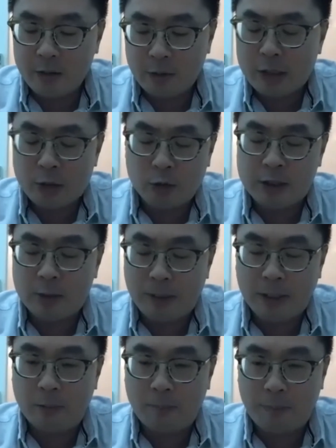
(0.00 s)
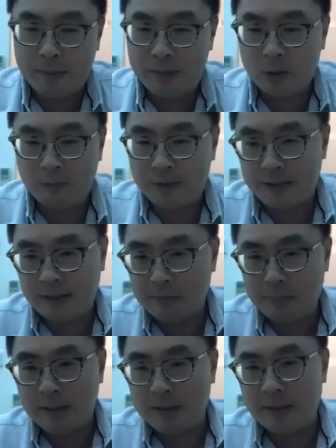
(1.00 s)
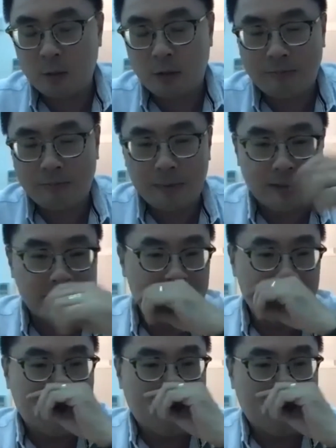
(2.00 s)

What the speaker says: you can actually split your payments over 6 months, 12 months,